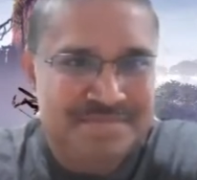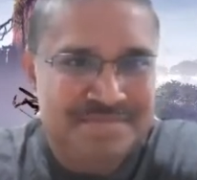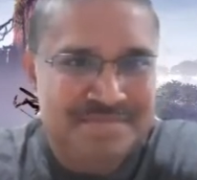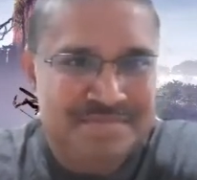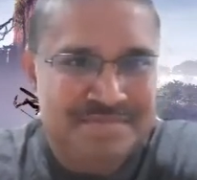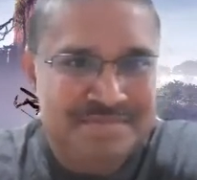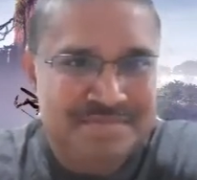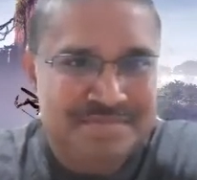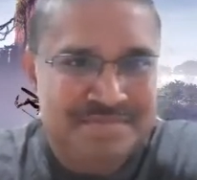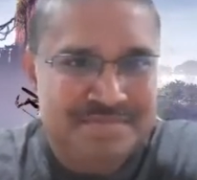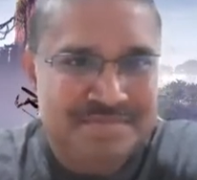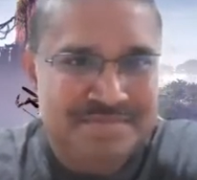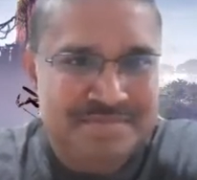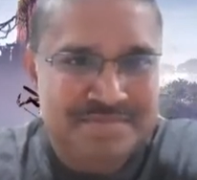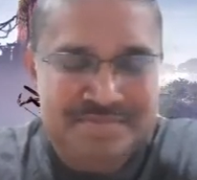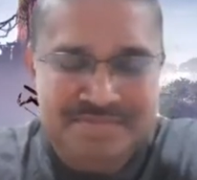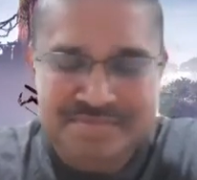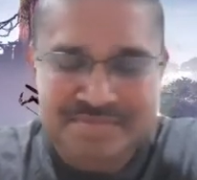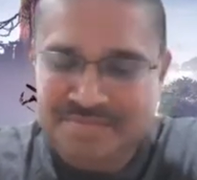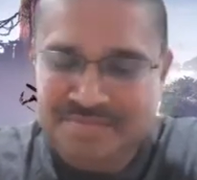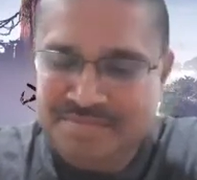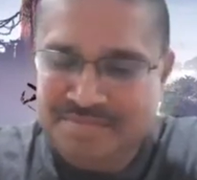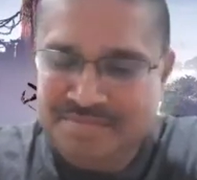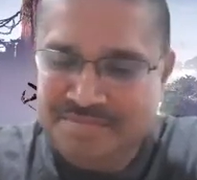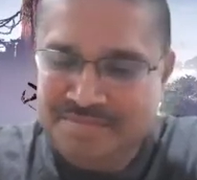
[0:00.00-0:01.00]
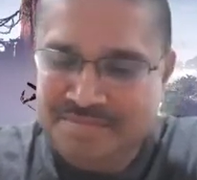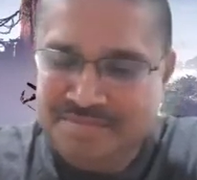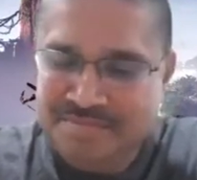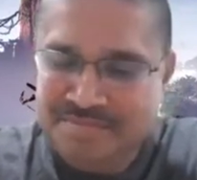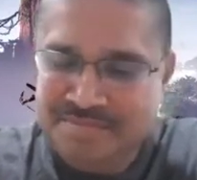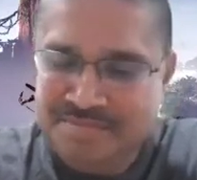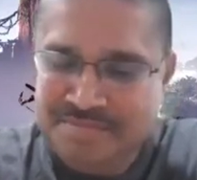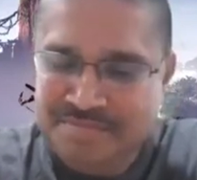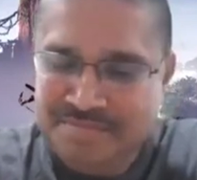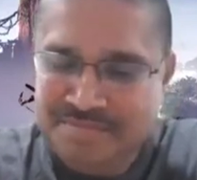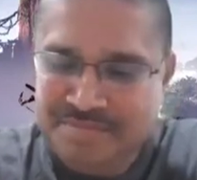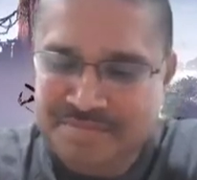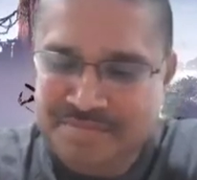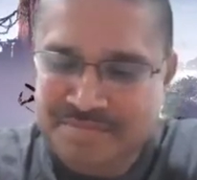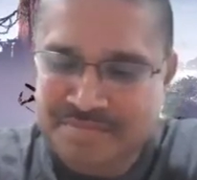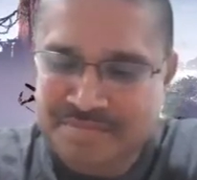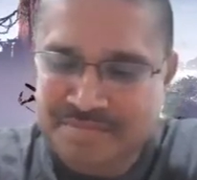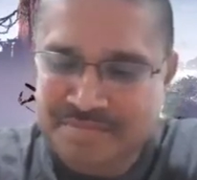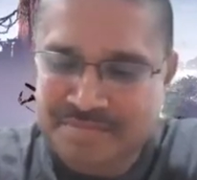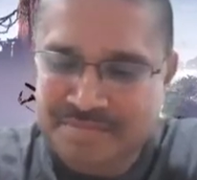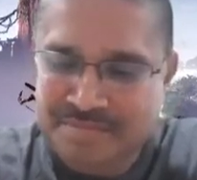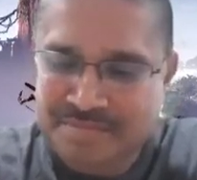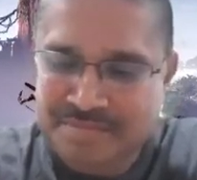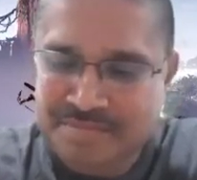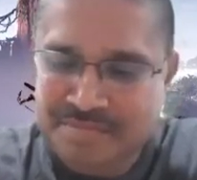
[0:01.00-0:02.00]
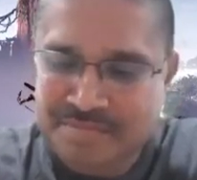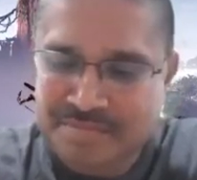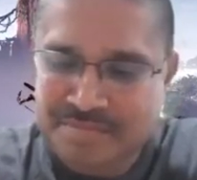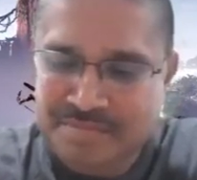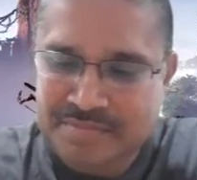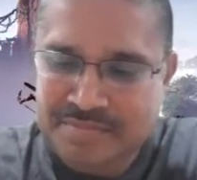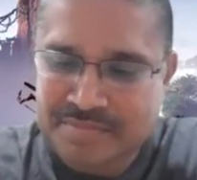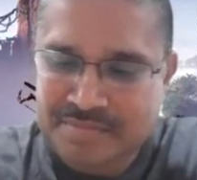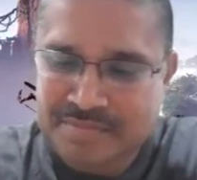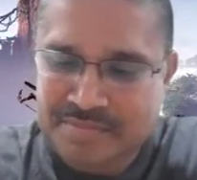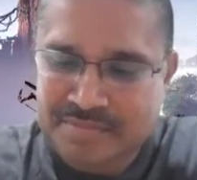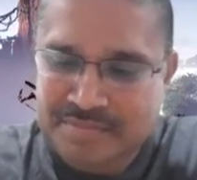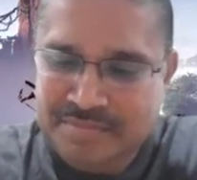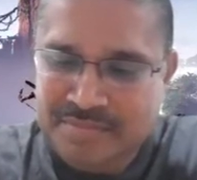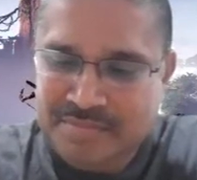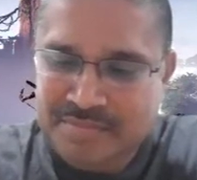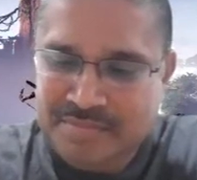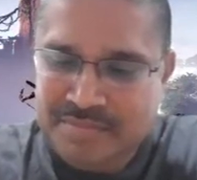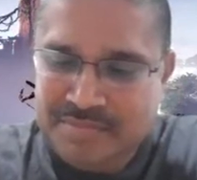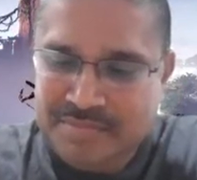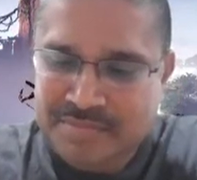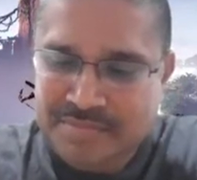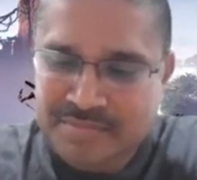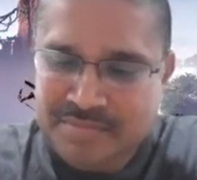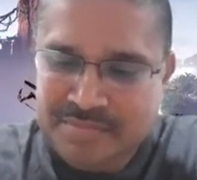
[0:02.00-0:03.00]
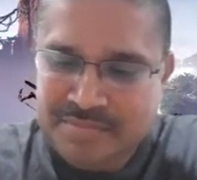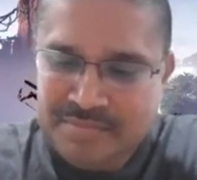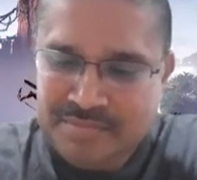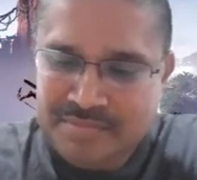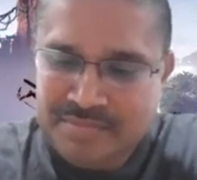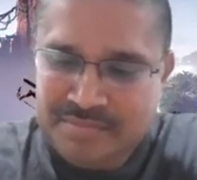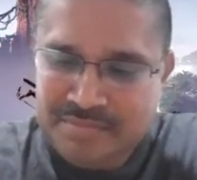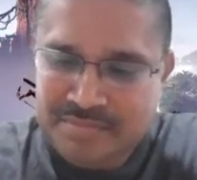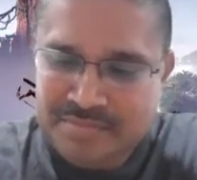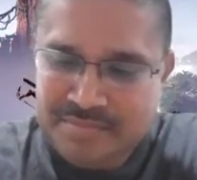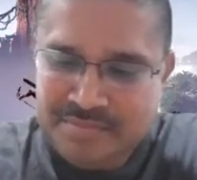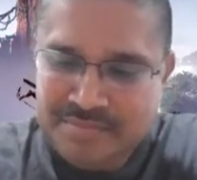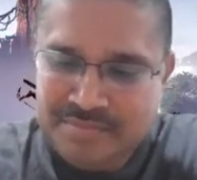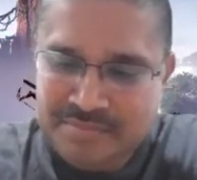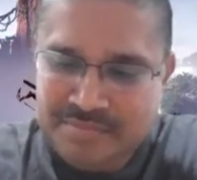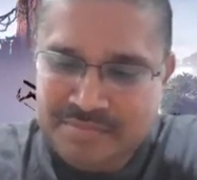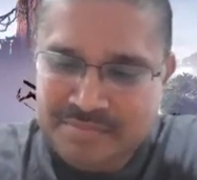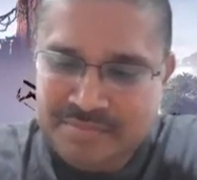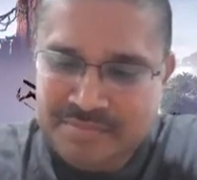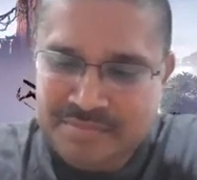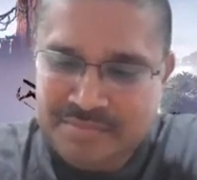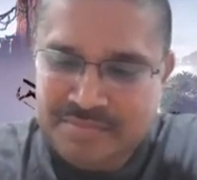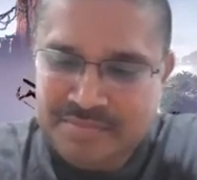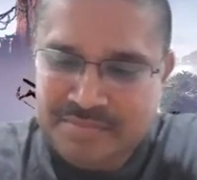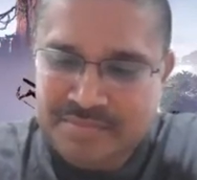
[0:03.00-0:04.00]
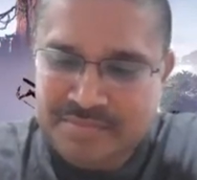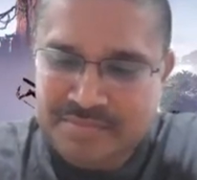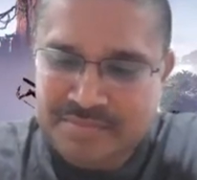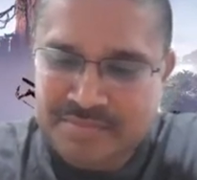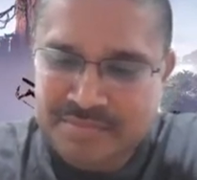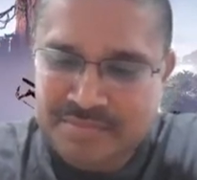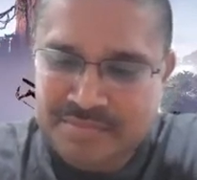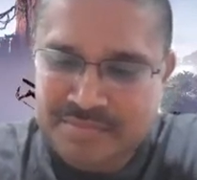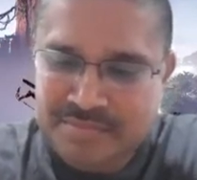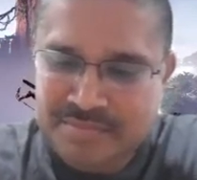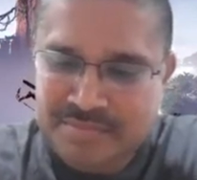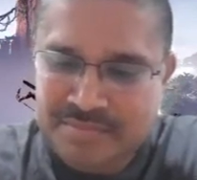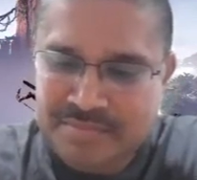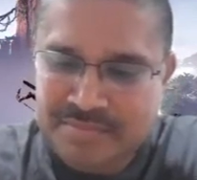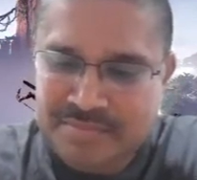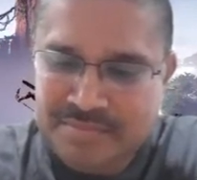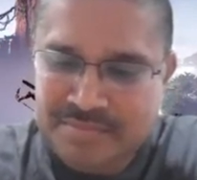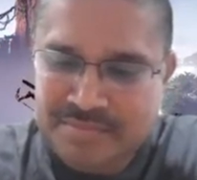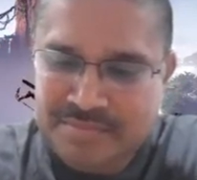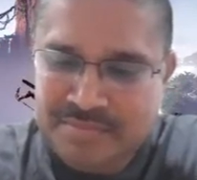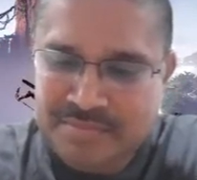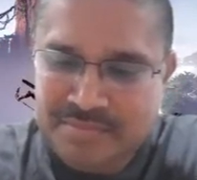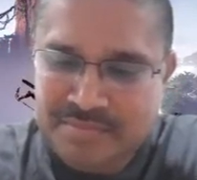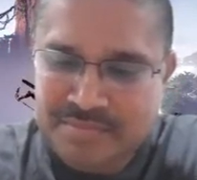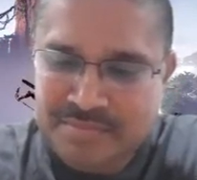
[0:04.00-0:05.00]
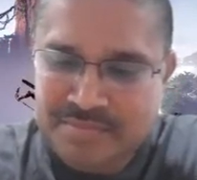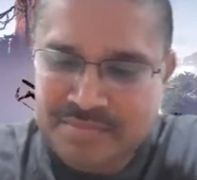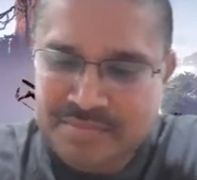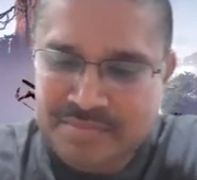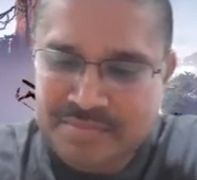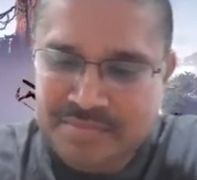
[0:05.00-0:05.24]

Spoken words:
This person isn't speaking.